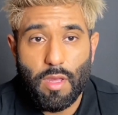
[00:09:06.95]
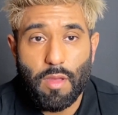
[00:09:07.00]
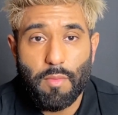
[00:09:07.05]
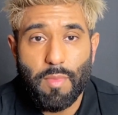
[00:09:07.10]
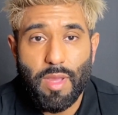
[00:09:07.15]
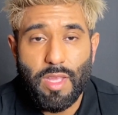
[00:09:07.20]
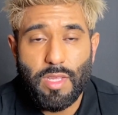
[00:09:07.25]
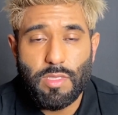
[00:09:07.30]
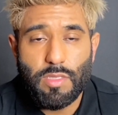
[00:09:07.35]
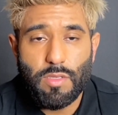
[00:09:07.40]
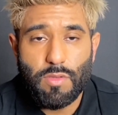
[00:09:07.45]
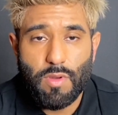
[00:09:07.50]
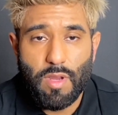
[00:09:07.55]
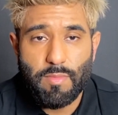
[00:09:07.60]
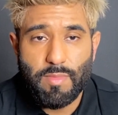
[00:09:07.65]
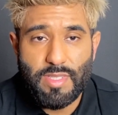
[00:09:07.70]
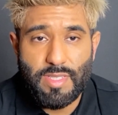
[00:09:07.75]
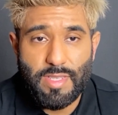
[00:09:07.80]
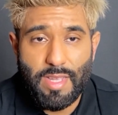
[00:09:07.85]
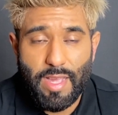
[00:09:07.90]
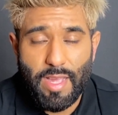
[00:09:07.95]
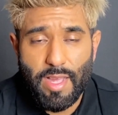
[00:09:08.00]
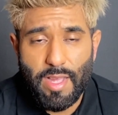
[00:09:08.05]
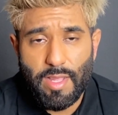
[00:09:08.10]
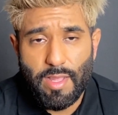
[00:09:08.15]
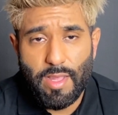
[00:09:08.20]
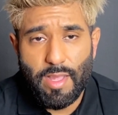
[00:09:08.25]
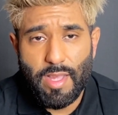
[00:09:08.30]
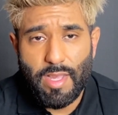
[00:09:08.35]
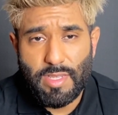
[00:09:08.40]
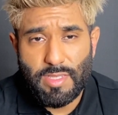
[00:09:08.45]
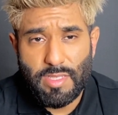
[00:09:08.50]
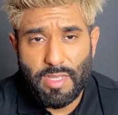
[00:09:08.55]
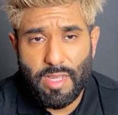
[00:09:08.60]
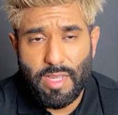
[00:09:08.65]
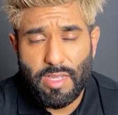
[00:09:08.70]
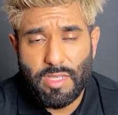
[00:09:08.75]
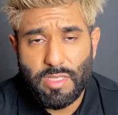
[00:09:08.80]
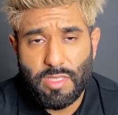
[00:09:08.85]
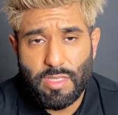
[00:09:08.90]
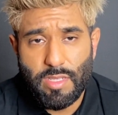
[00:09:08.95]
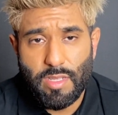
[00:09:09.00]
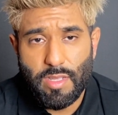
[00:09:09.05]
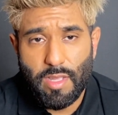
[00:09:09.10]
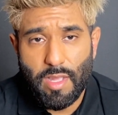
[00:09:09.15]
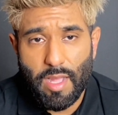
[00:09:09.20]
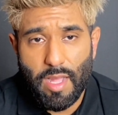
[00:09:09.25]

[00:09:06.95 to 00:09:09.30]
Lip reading: My Instagram is @xxivanxx,